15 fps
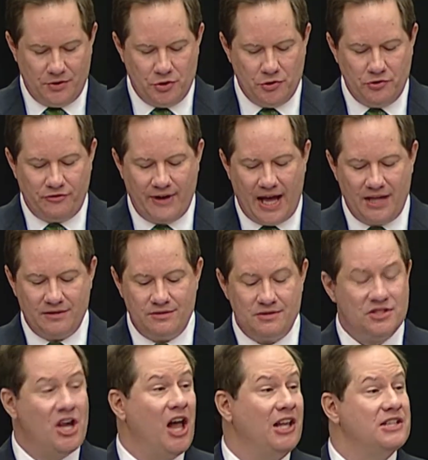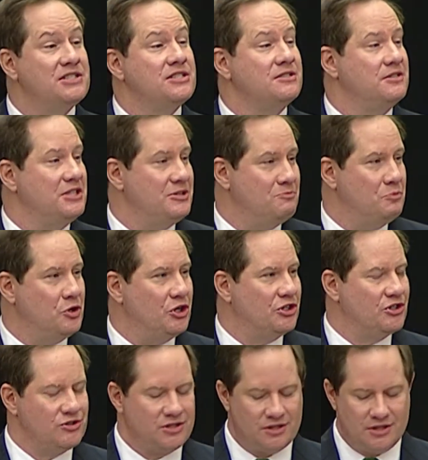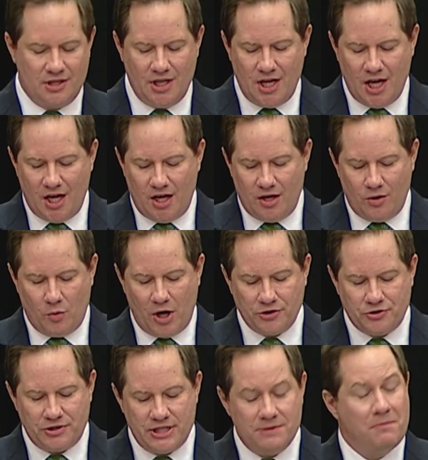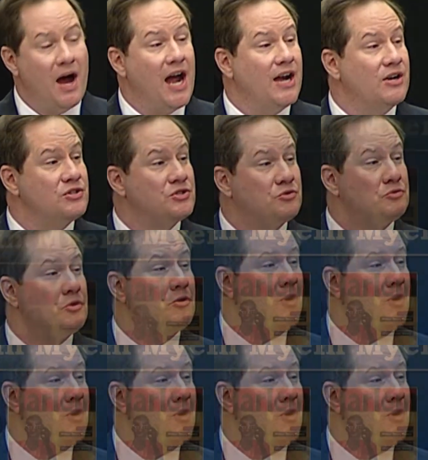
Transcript: who found solace in books, Walter Dean Myers grew